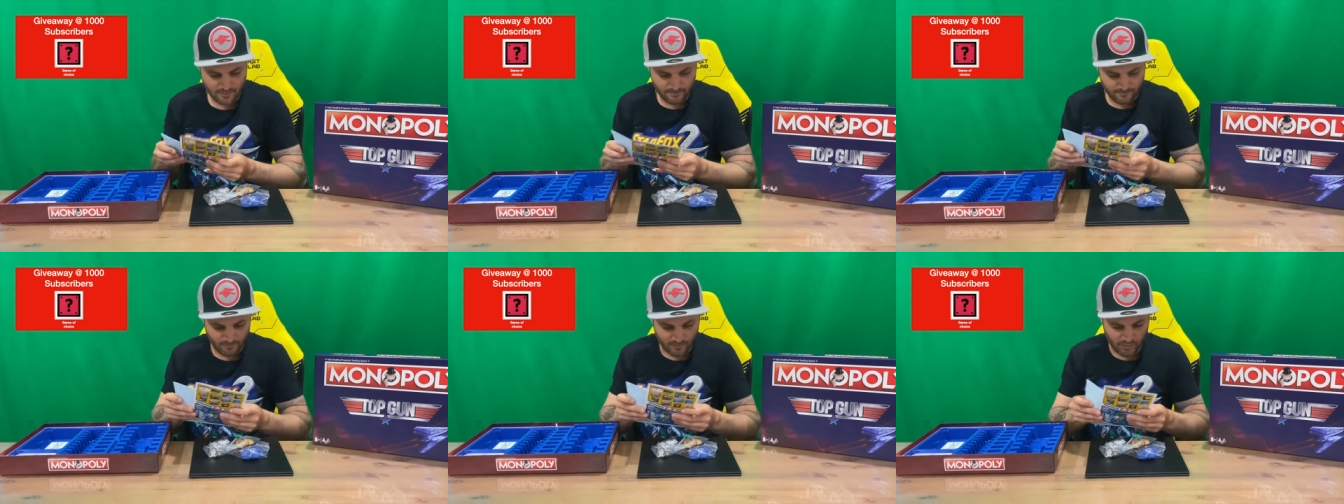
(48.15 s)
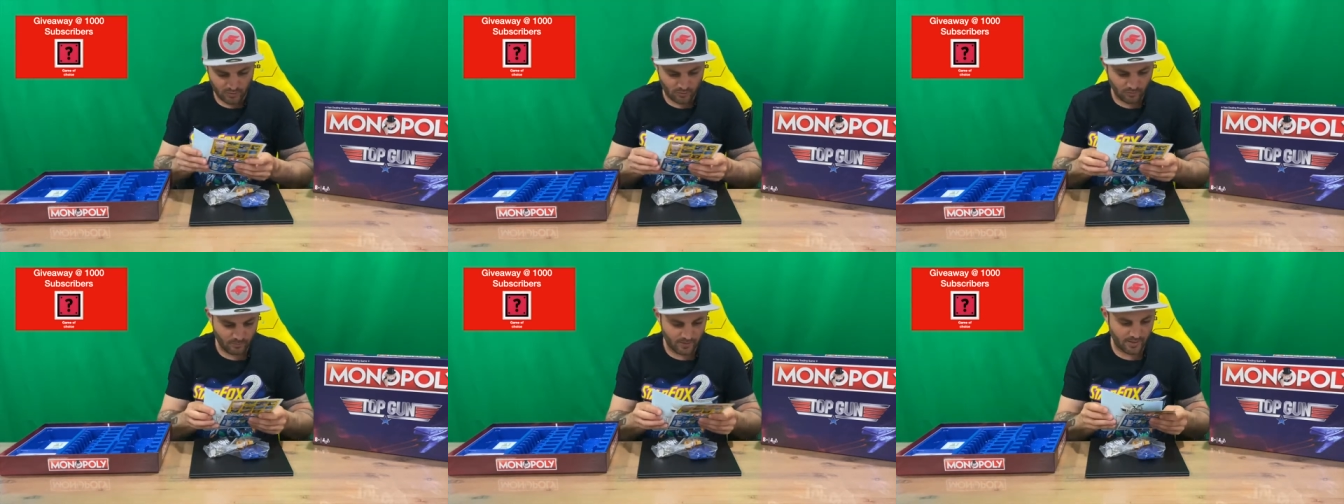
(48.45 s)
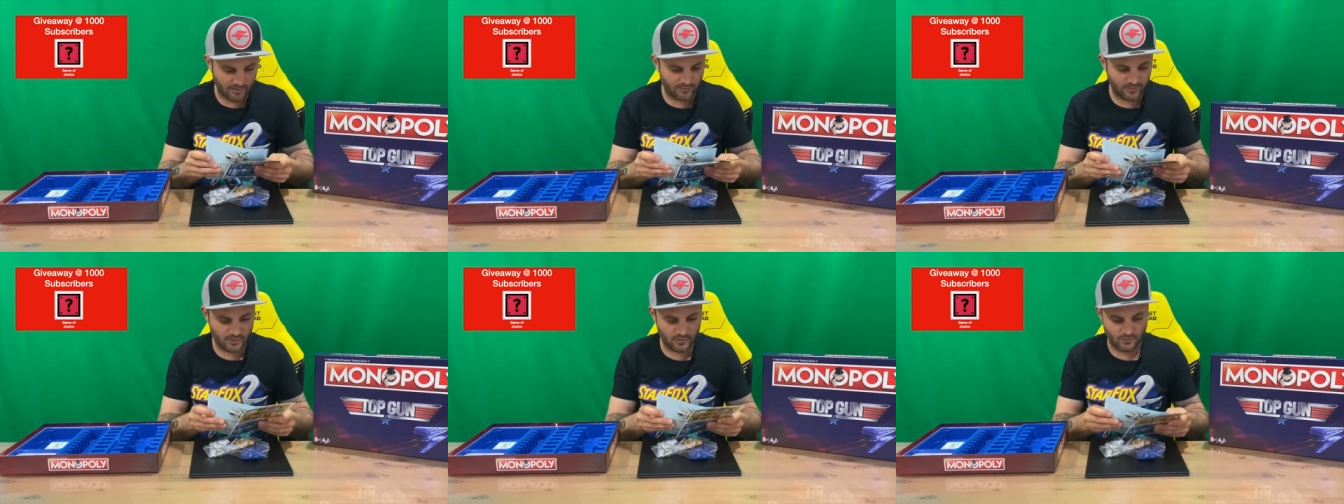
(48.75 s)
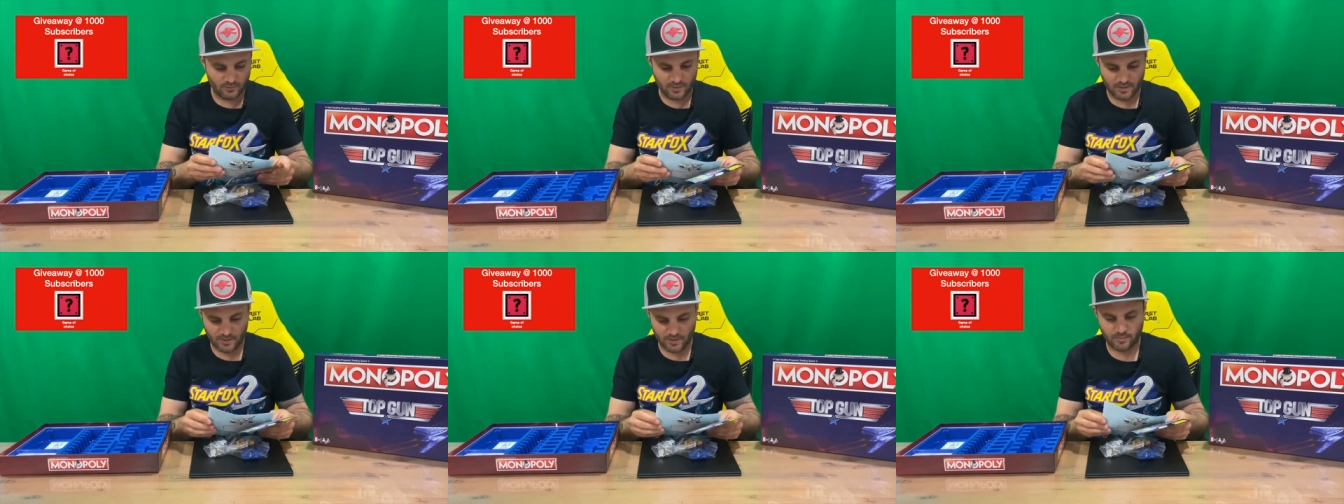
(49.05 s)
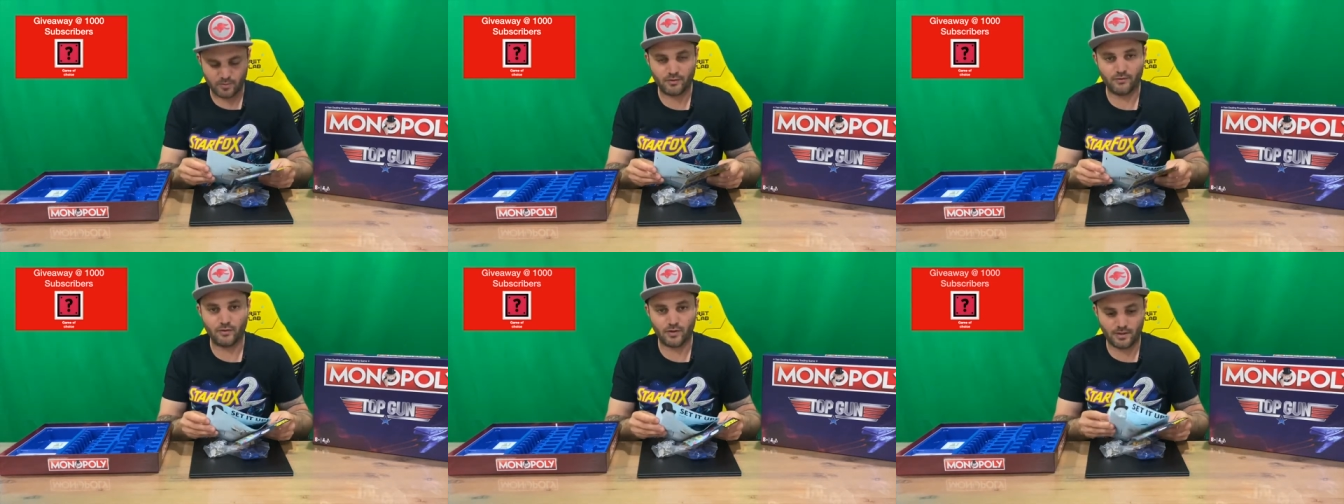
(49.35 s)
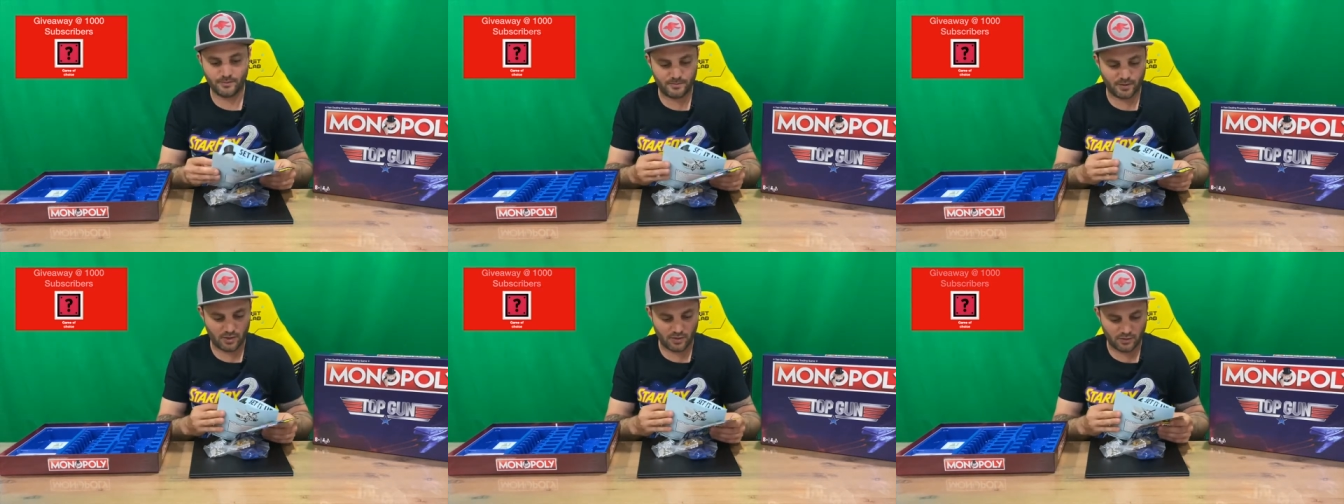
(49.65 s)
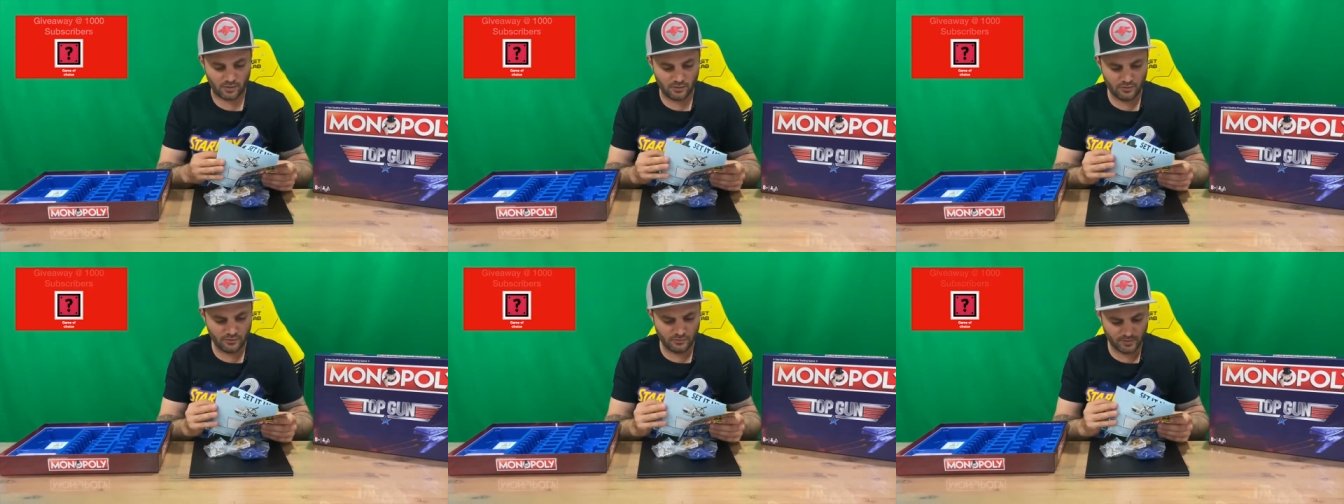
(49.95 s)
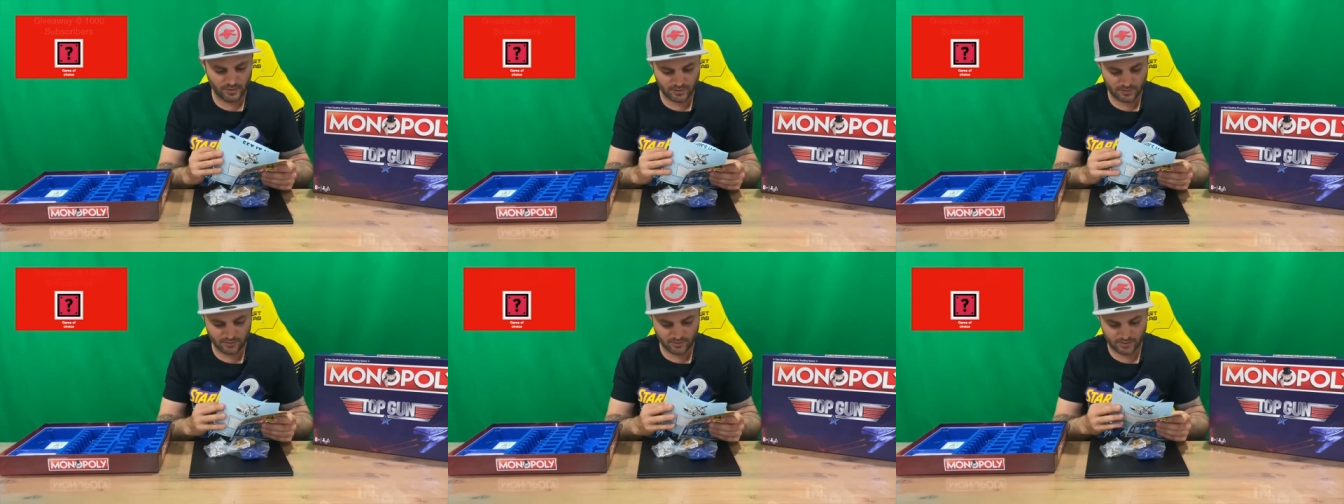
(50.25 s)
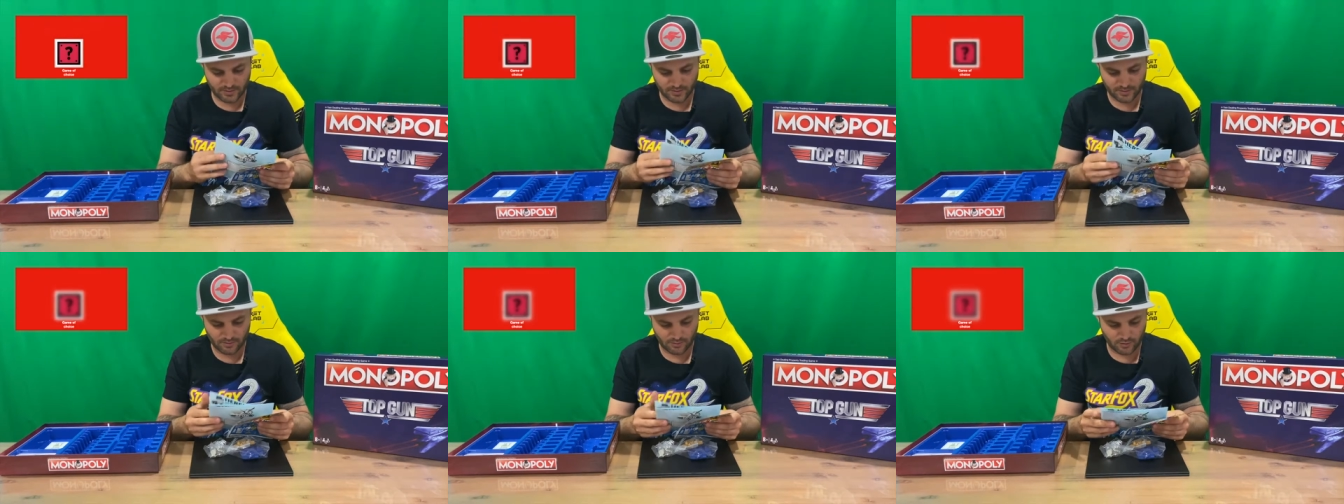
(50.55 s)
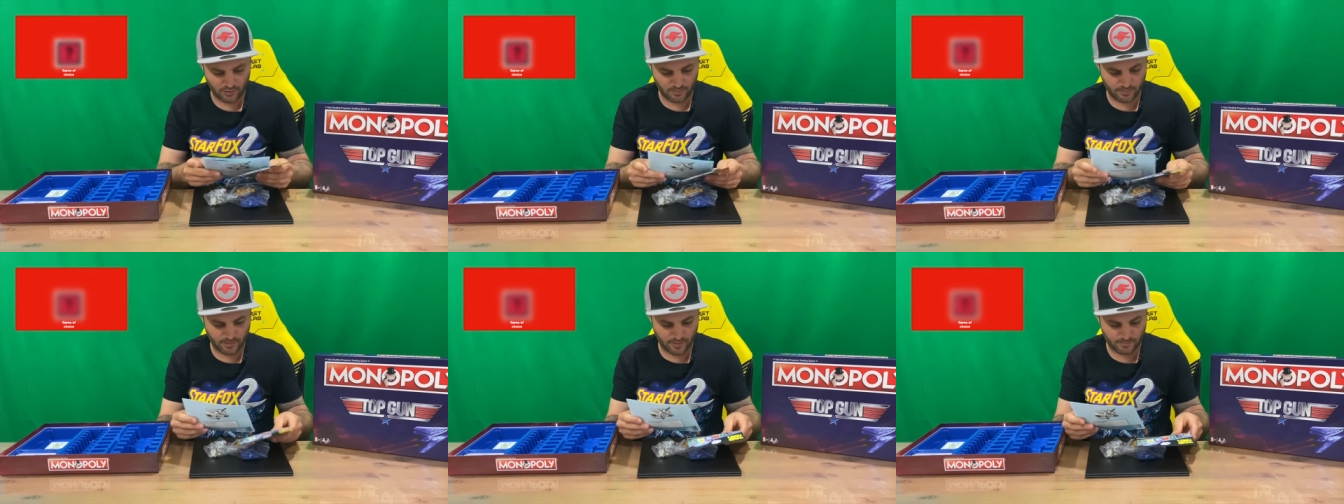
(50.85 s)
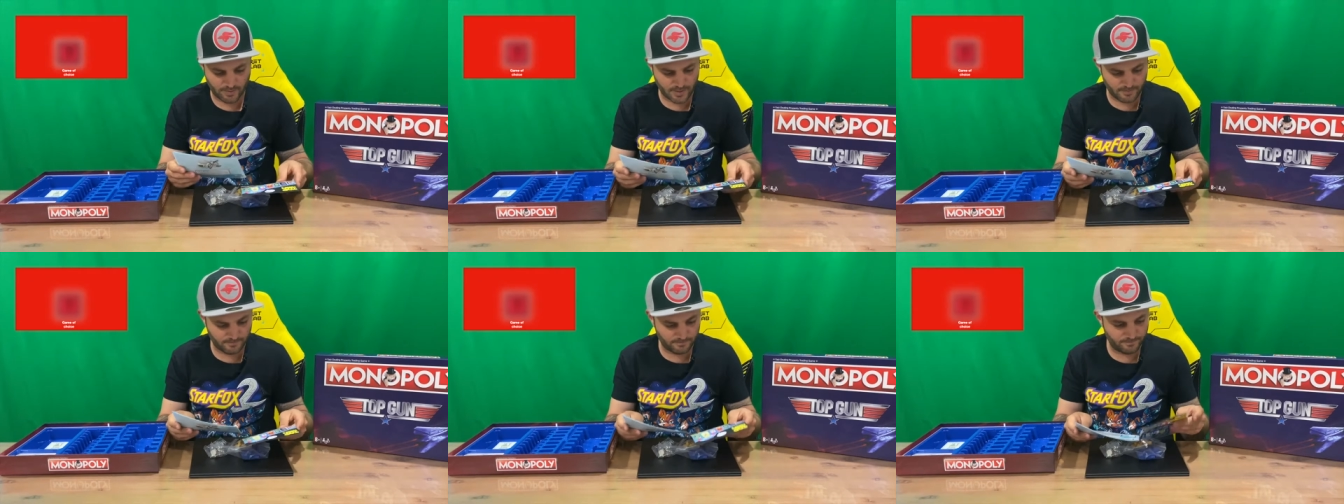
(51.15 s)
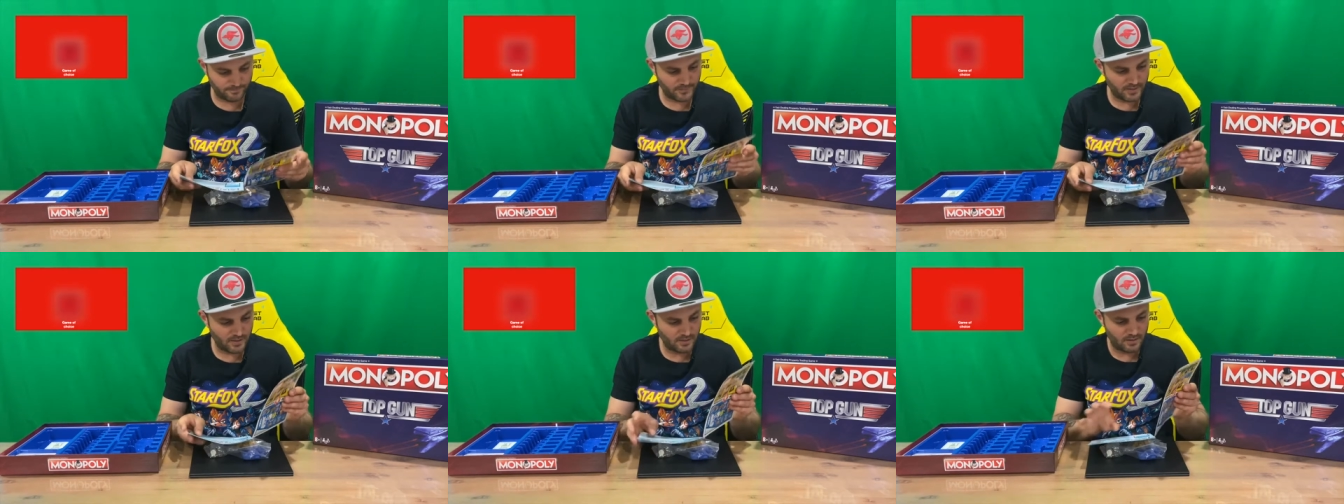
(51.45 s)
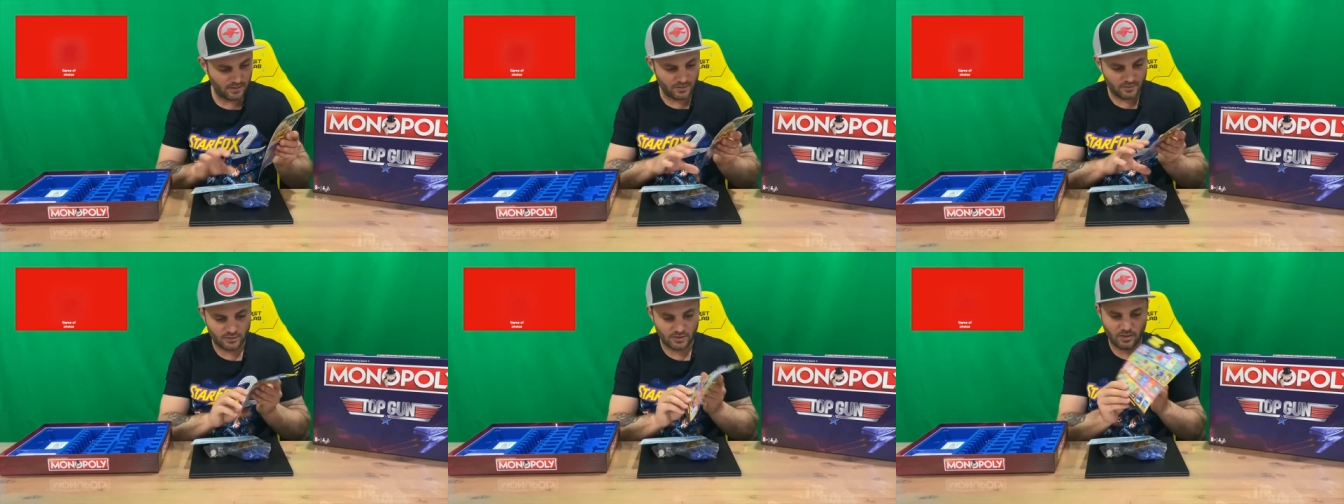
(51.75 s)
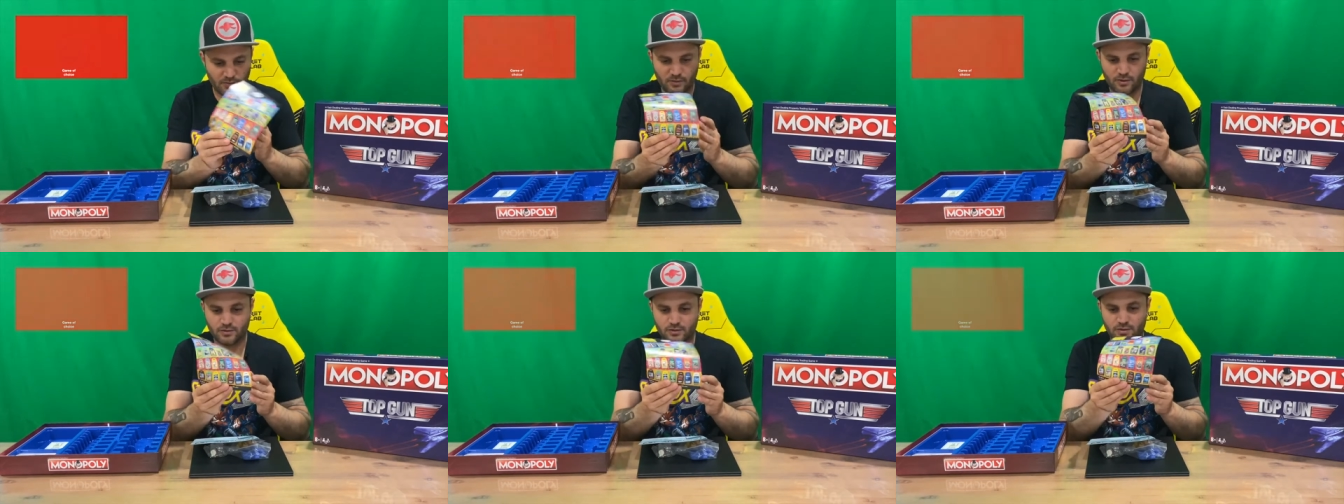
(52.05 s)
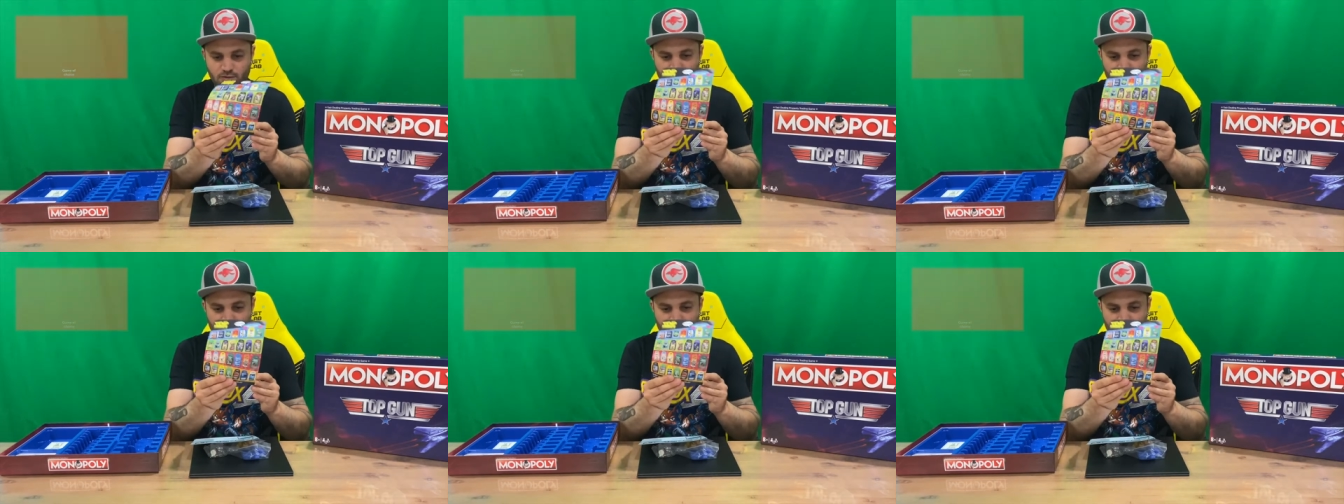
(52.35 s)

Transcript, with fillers: Normally have to uh, provide my own once I open them up. So we've got just some